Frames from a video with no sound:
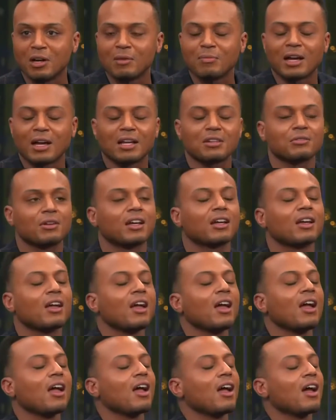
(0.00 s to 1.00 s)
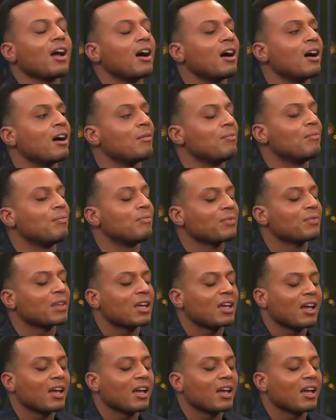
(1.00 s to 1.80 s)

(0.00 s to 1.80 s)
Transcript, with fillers: Thank you very much. I was waiting for that. It took uh, a while, but